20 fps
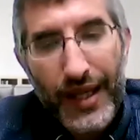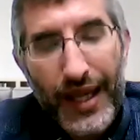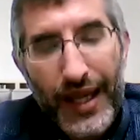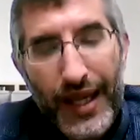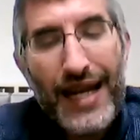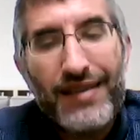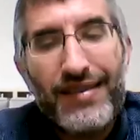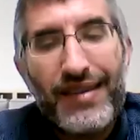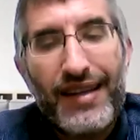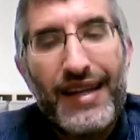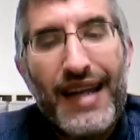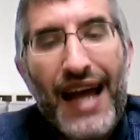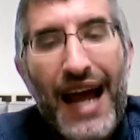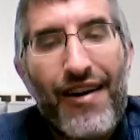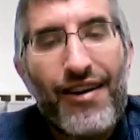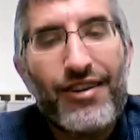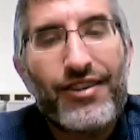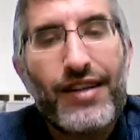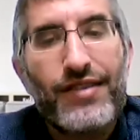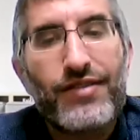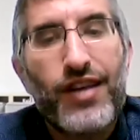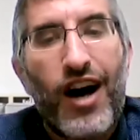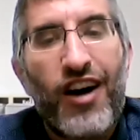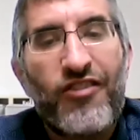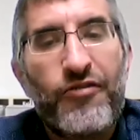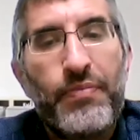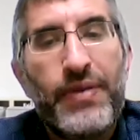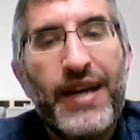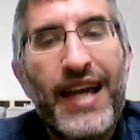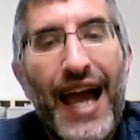is the inheritance
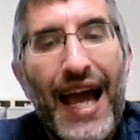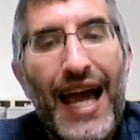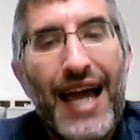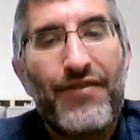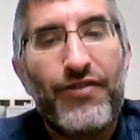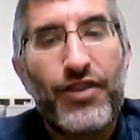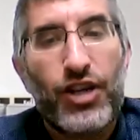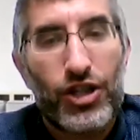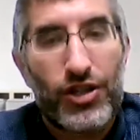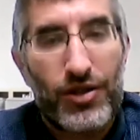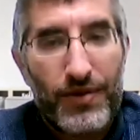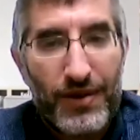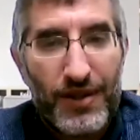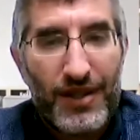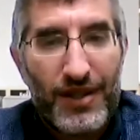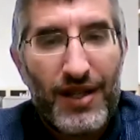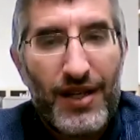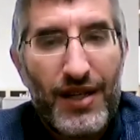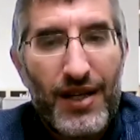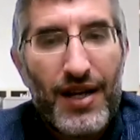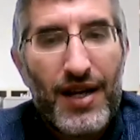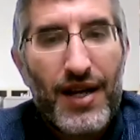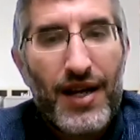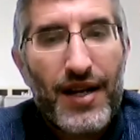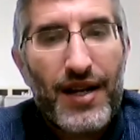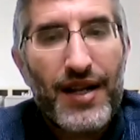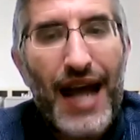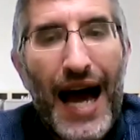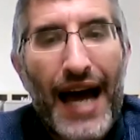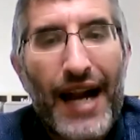of behavior,
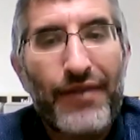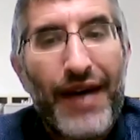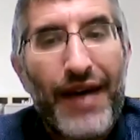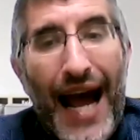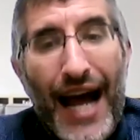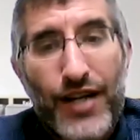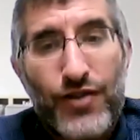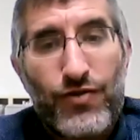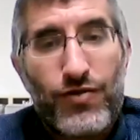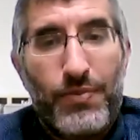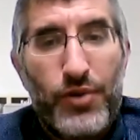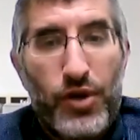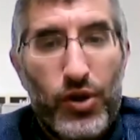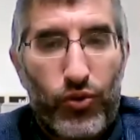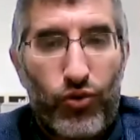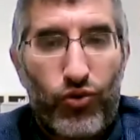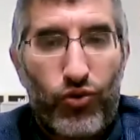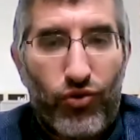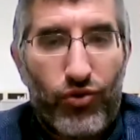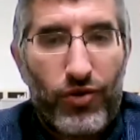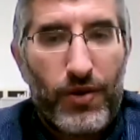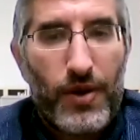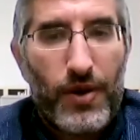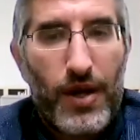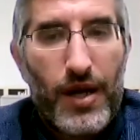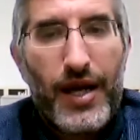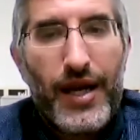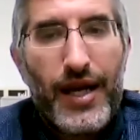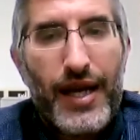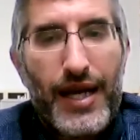not of attributes.
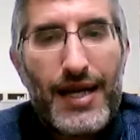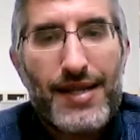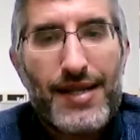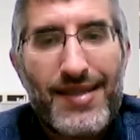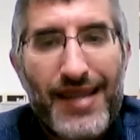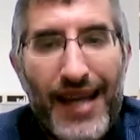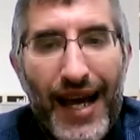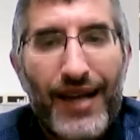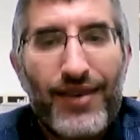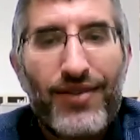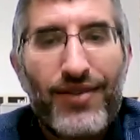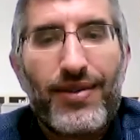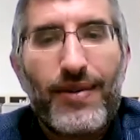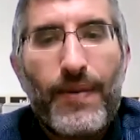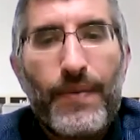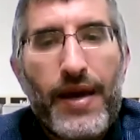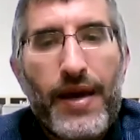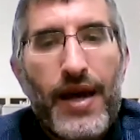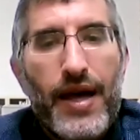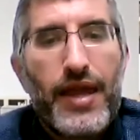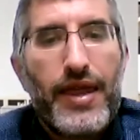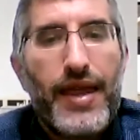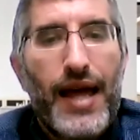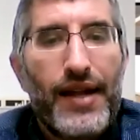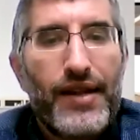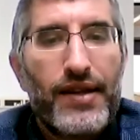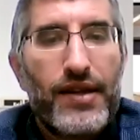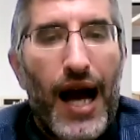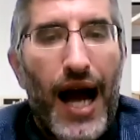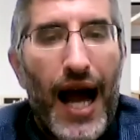In a sense
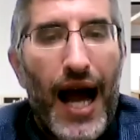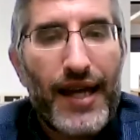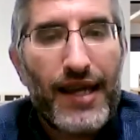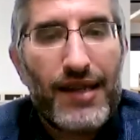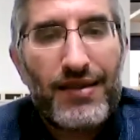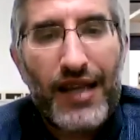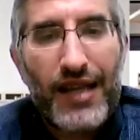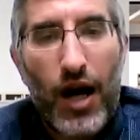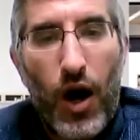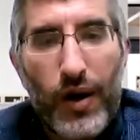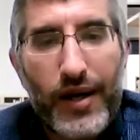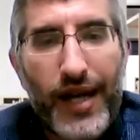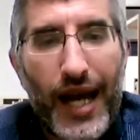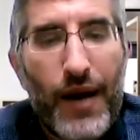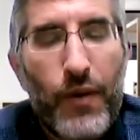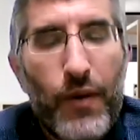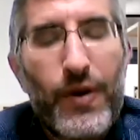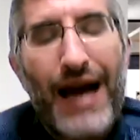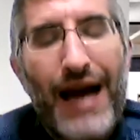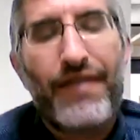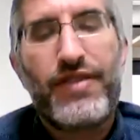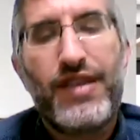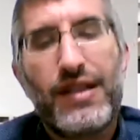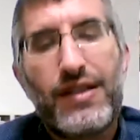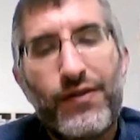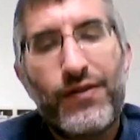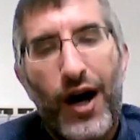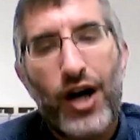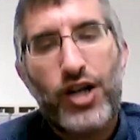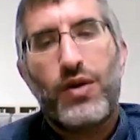that I say, okay, we have
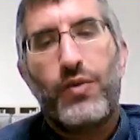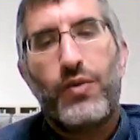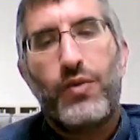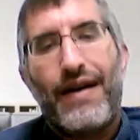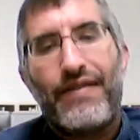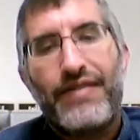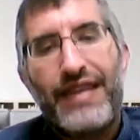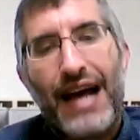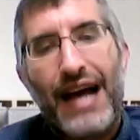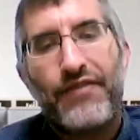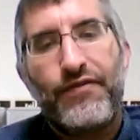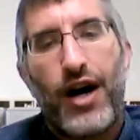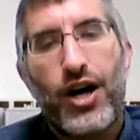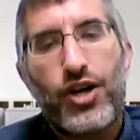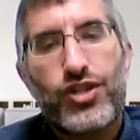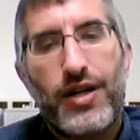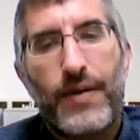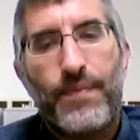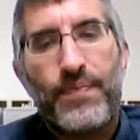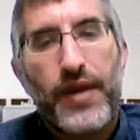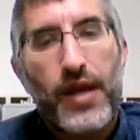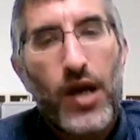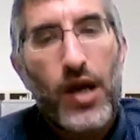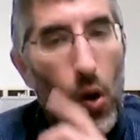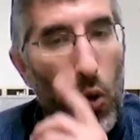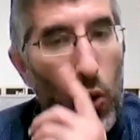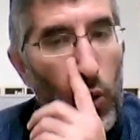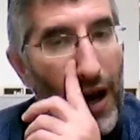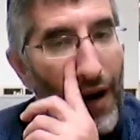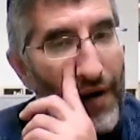this function, we have that function,
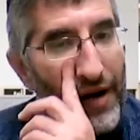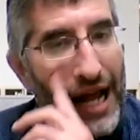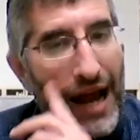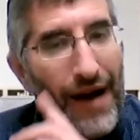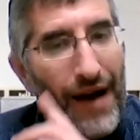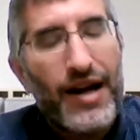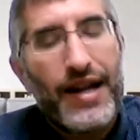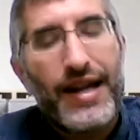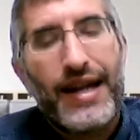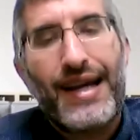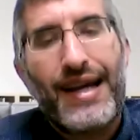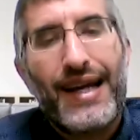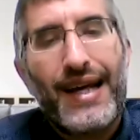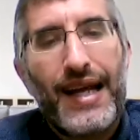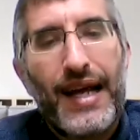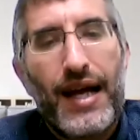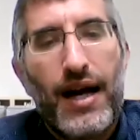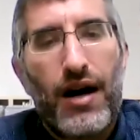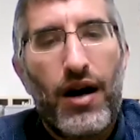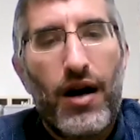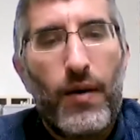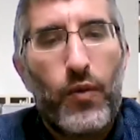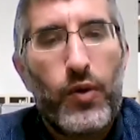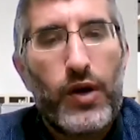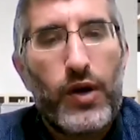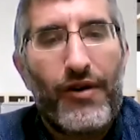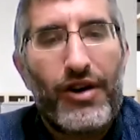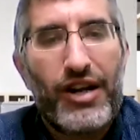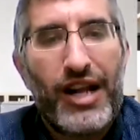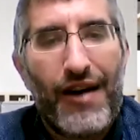we are inheriting
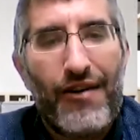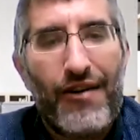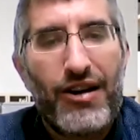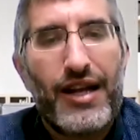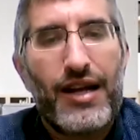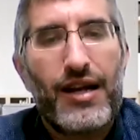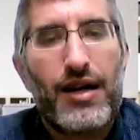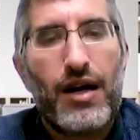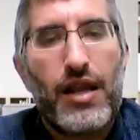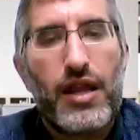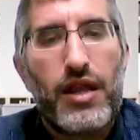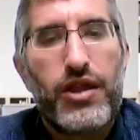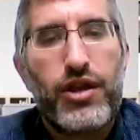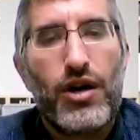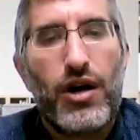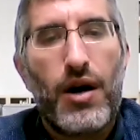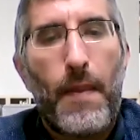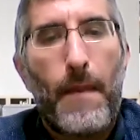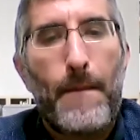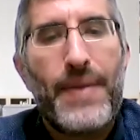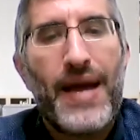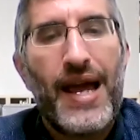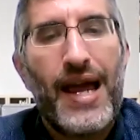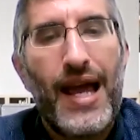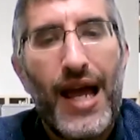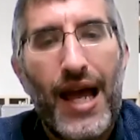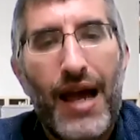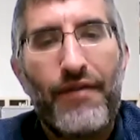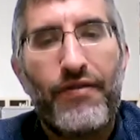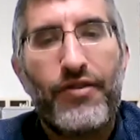the
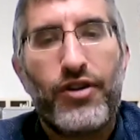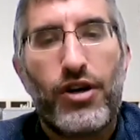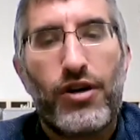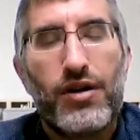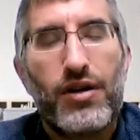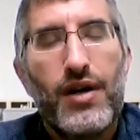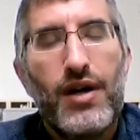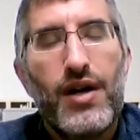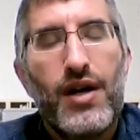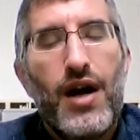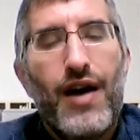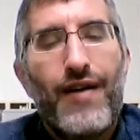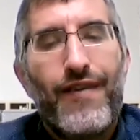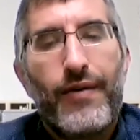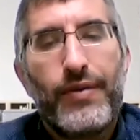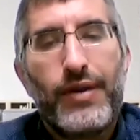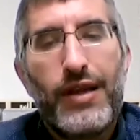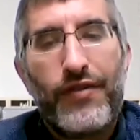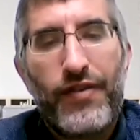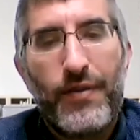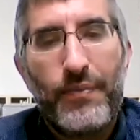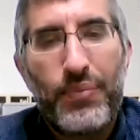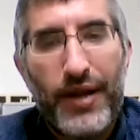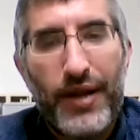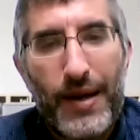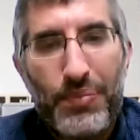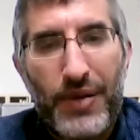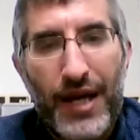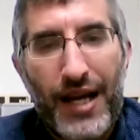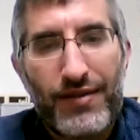behavior from different
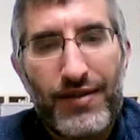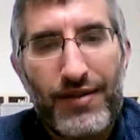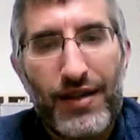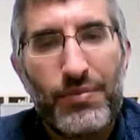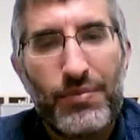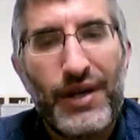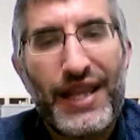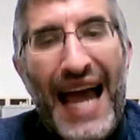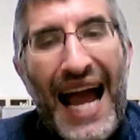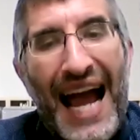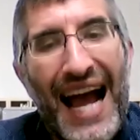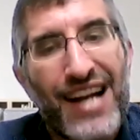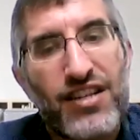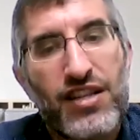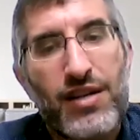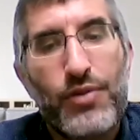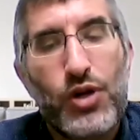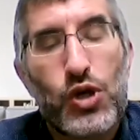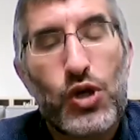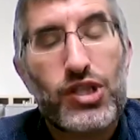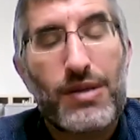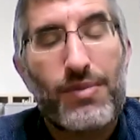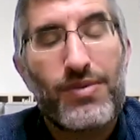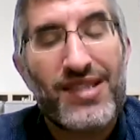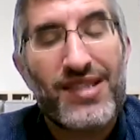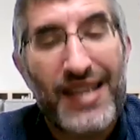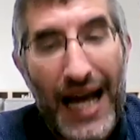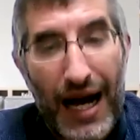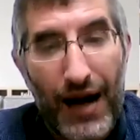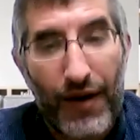places, but attributes
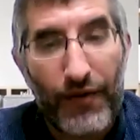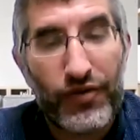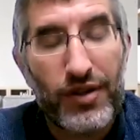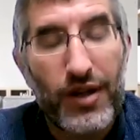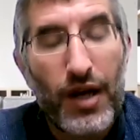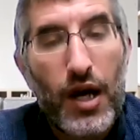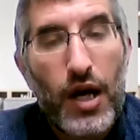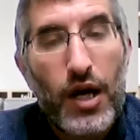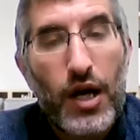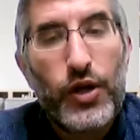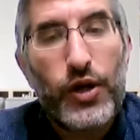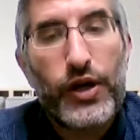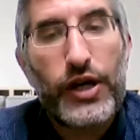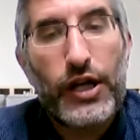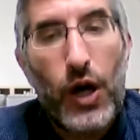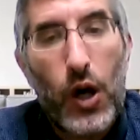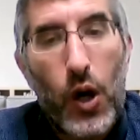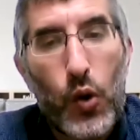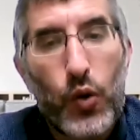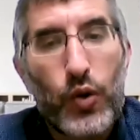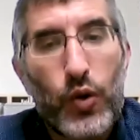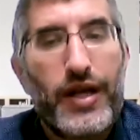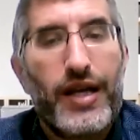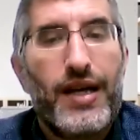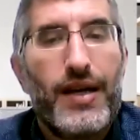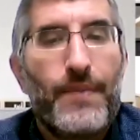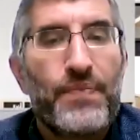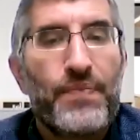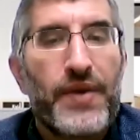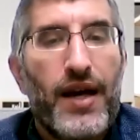themselves you can
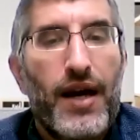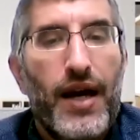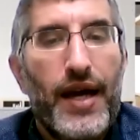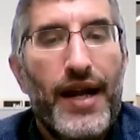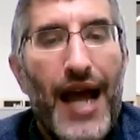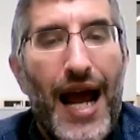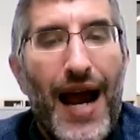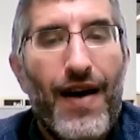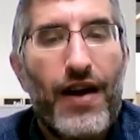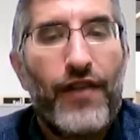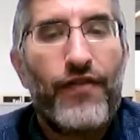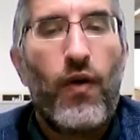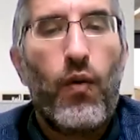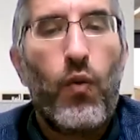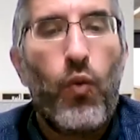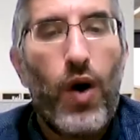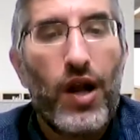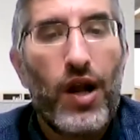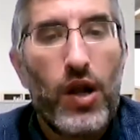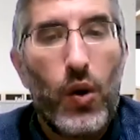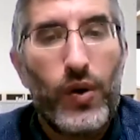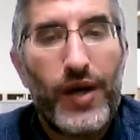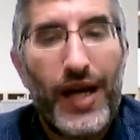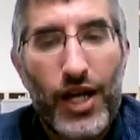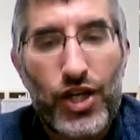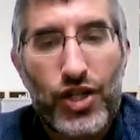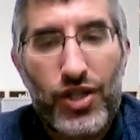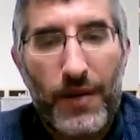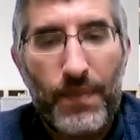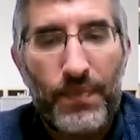only inherit from one
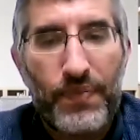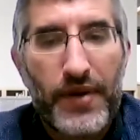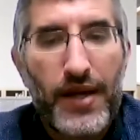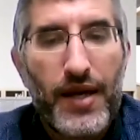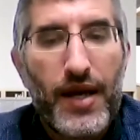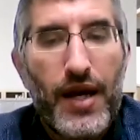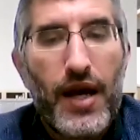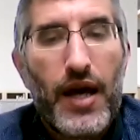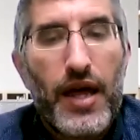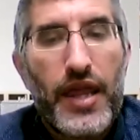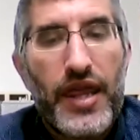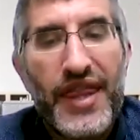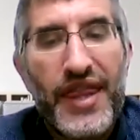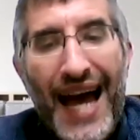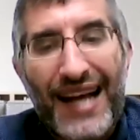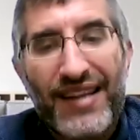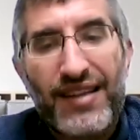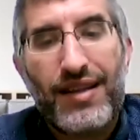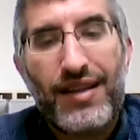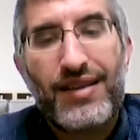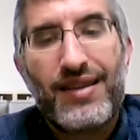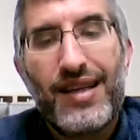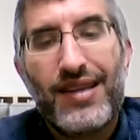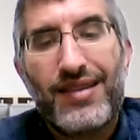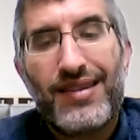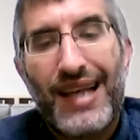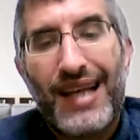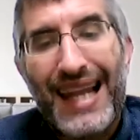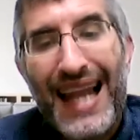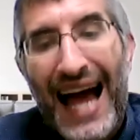location.
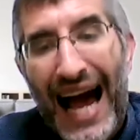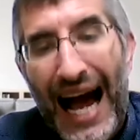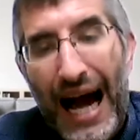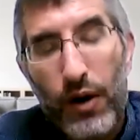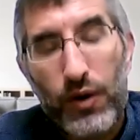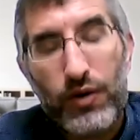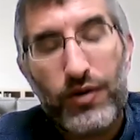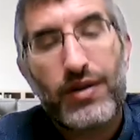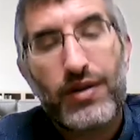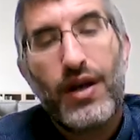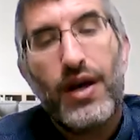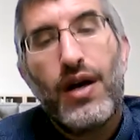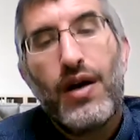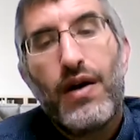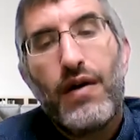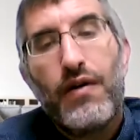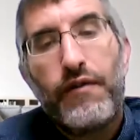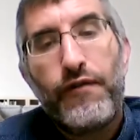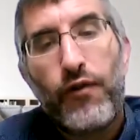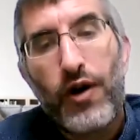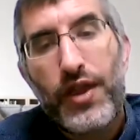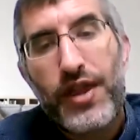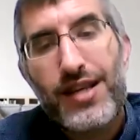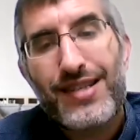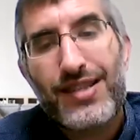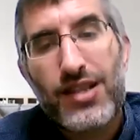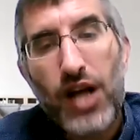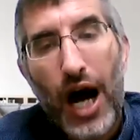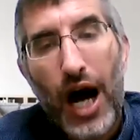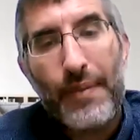This allows for
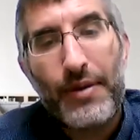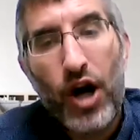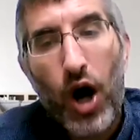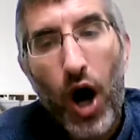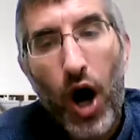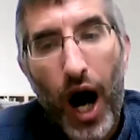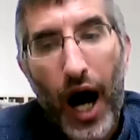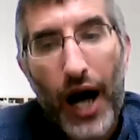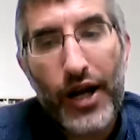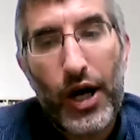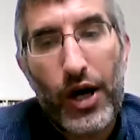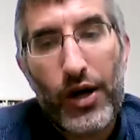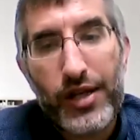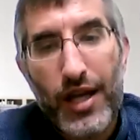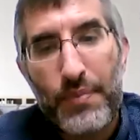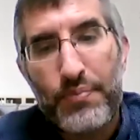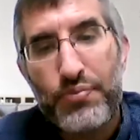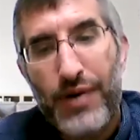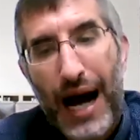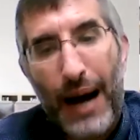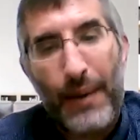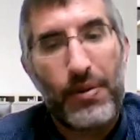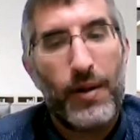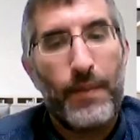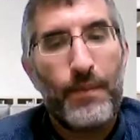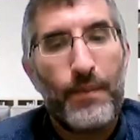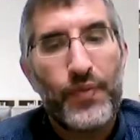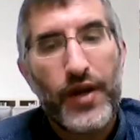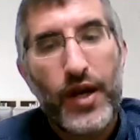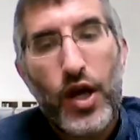this diamond hierarchy
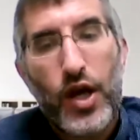problem.